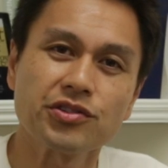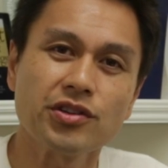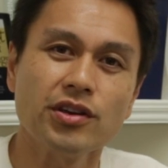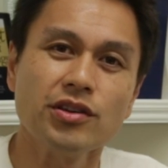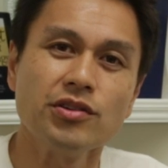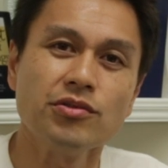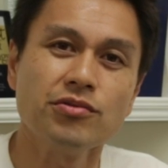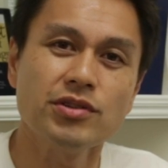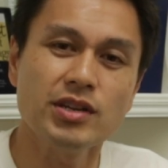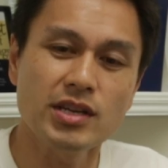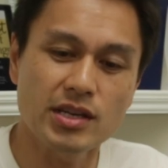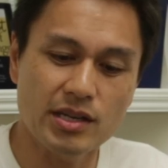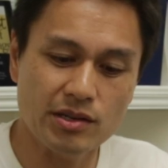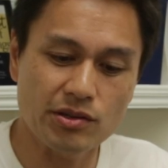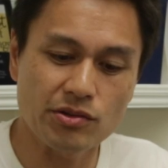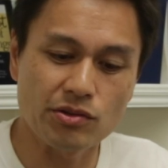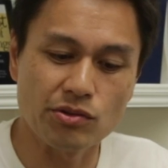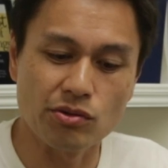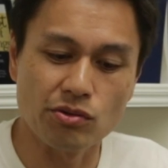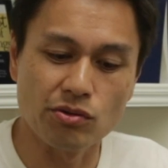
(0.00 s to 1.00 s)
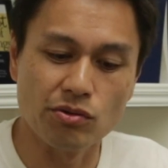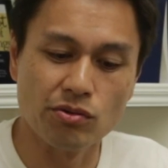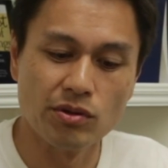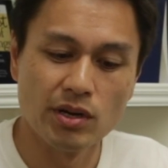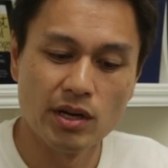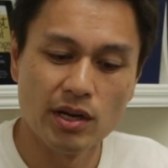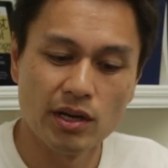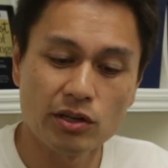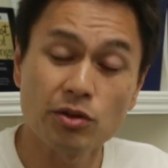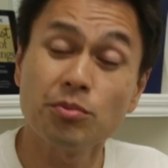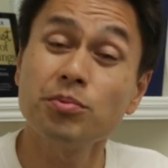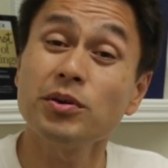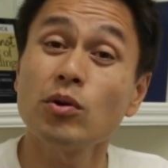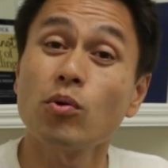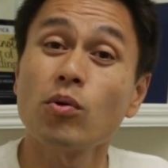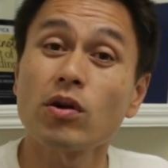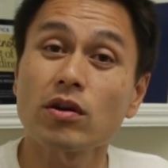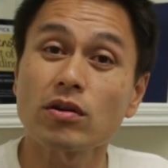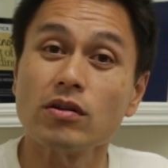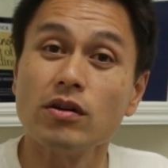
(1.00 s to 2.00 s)
that you need to be
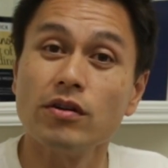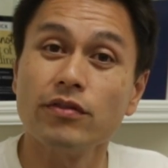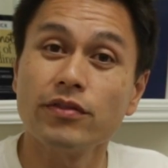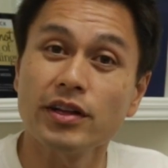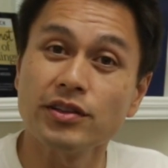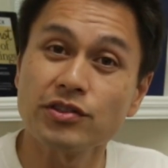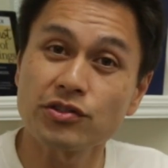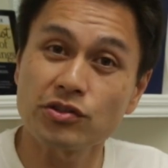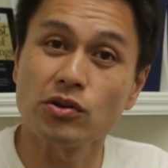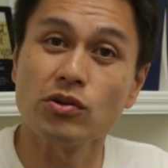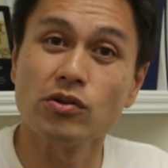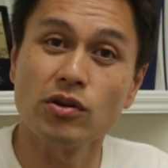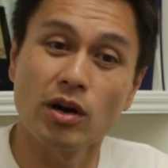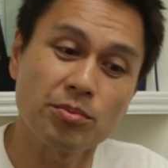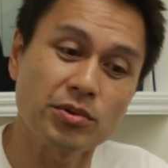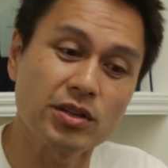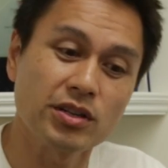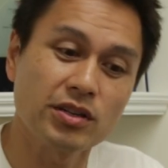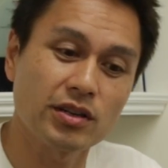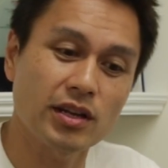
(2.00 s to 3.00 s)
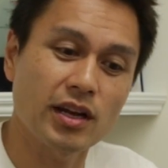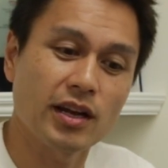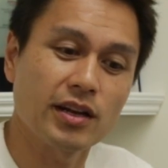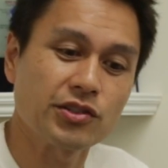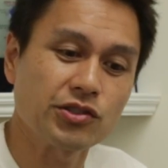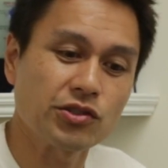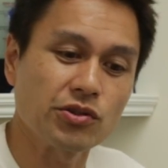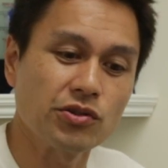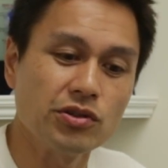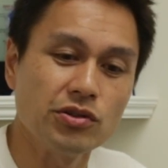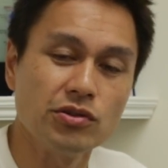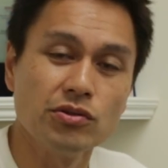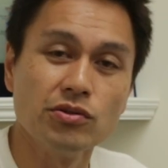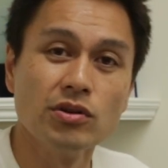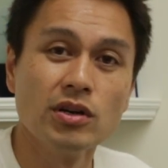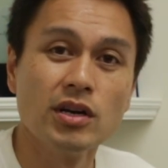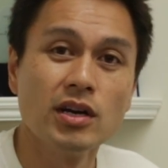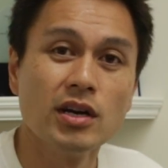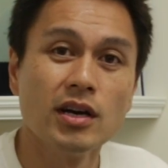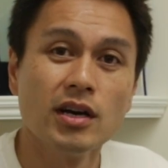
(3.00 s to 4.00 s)
aware of. And so I'm gonna kind of show you
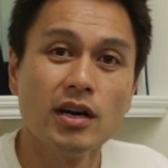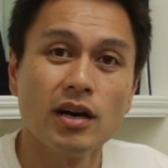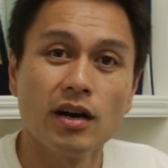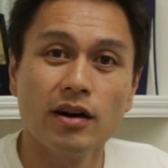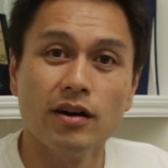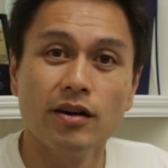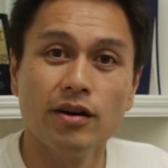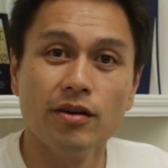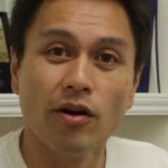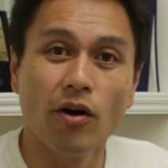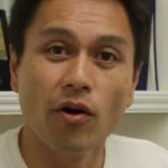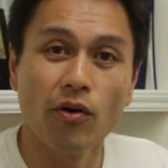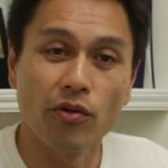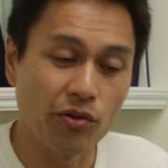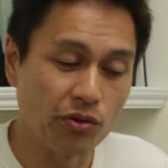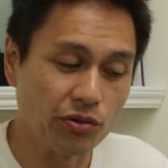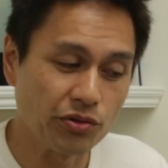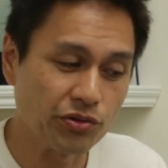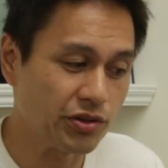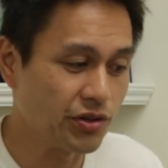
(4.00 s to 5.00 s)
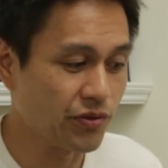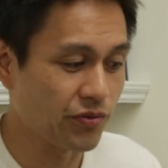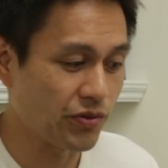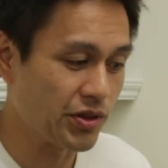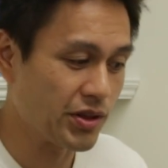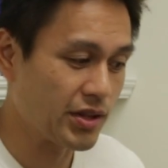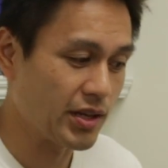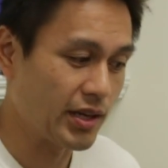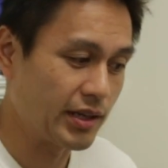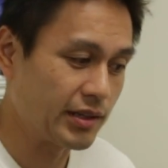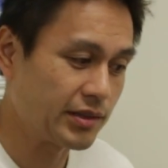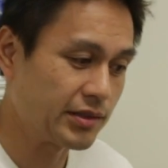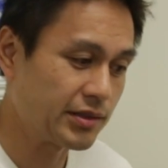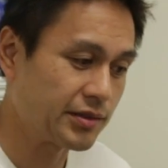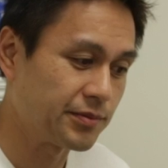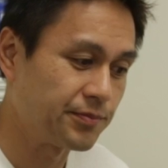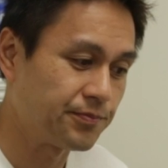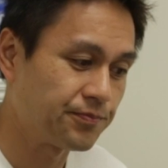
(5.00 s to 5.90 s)
all those different things.